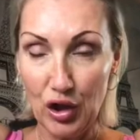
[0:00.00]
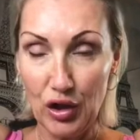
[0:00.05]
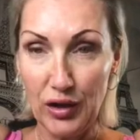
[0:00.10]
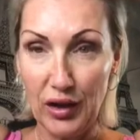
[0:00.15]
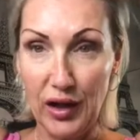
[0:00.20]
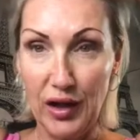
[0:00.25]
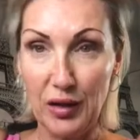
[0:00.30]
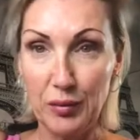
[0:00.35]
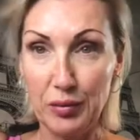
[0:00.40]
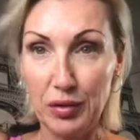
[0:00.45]

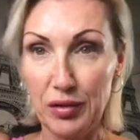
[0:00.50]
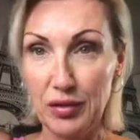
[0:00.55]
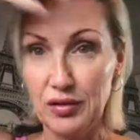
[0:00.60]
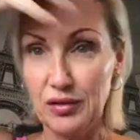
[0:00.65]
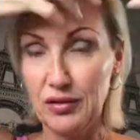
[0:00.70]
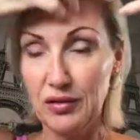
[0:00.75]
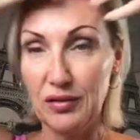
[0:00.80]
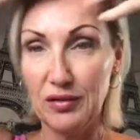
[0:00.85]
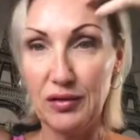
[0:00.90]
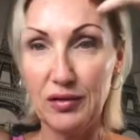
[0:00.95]
up
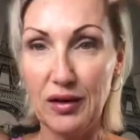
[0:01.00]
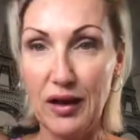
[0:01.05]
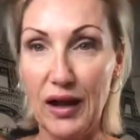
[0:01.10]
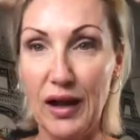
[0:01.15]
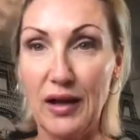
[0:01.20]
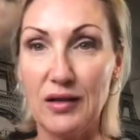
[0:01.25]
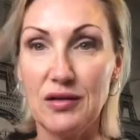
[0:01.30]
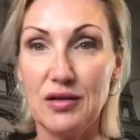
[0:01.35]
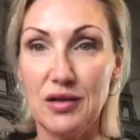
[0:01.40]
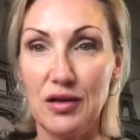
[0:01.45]

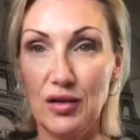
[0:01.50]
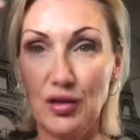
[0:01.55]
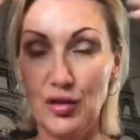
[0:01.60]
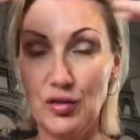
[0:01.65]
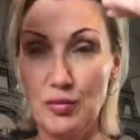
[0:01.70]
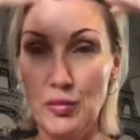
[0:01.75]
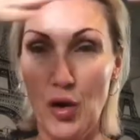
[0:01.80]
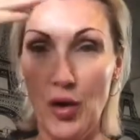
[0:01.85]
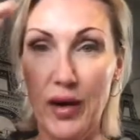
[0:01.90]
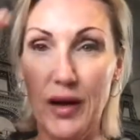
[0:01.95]
and you
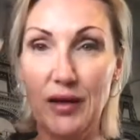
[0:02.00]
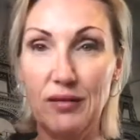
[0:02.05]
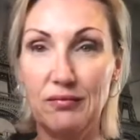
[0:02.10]
might